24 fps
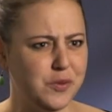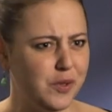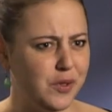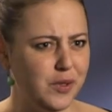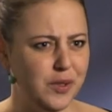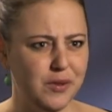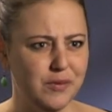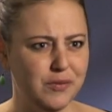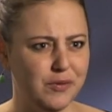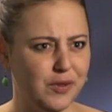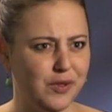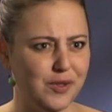what
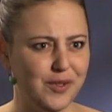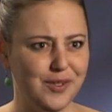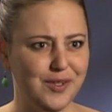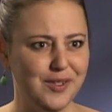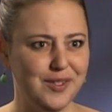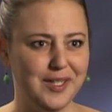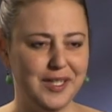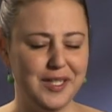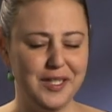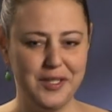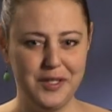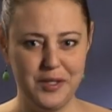you've
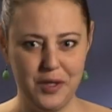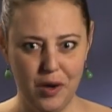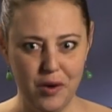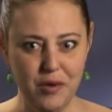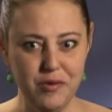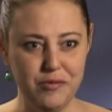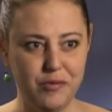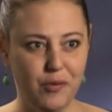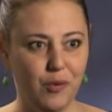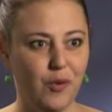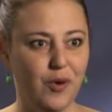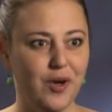learned and go
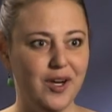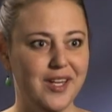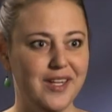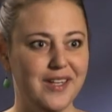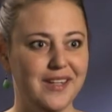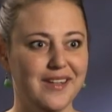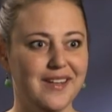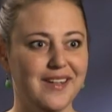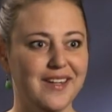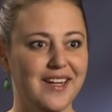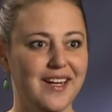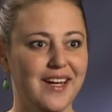for it.
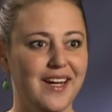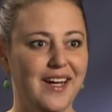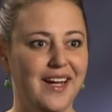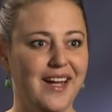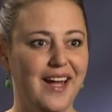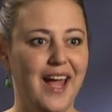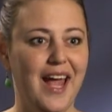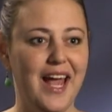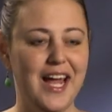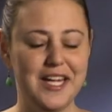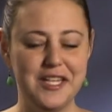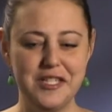
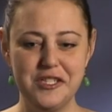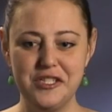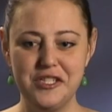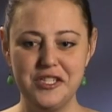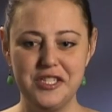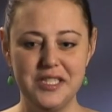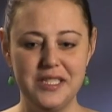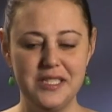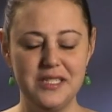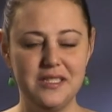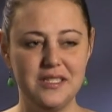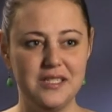And
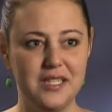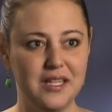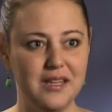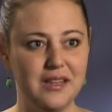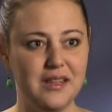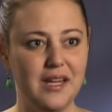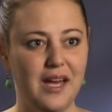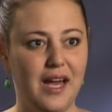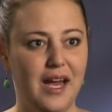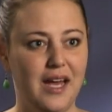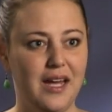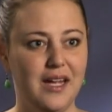she did
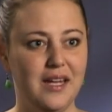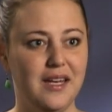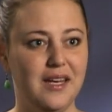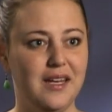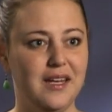that.